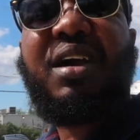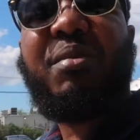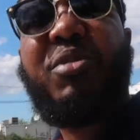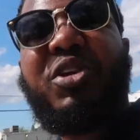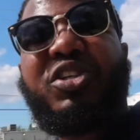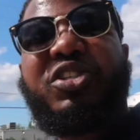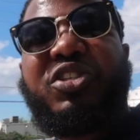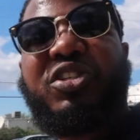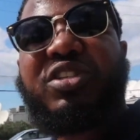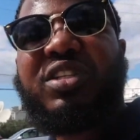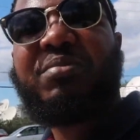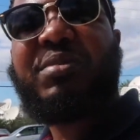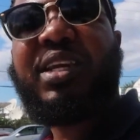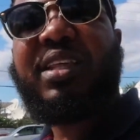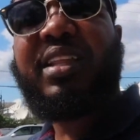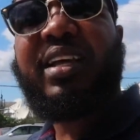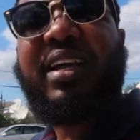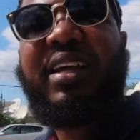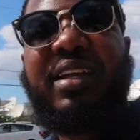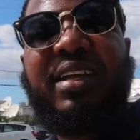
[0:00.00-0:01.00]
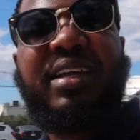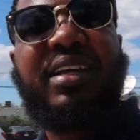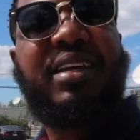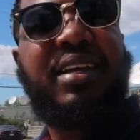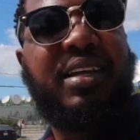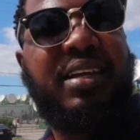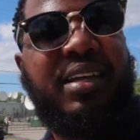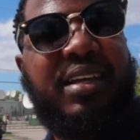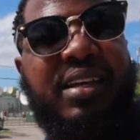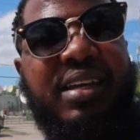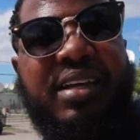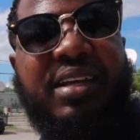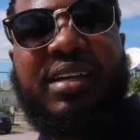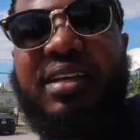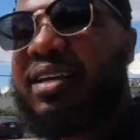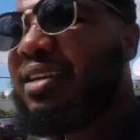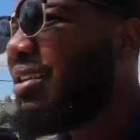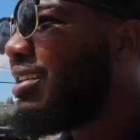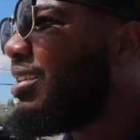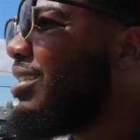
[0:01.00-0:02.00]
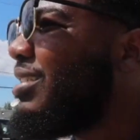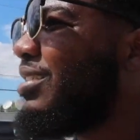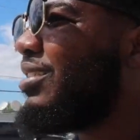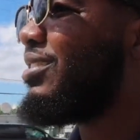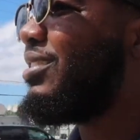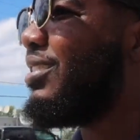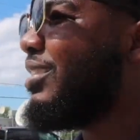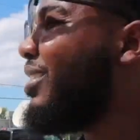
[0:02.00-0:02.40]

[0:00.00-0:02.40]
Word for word: commissioner or something like that so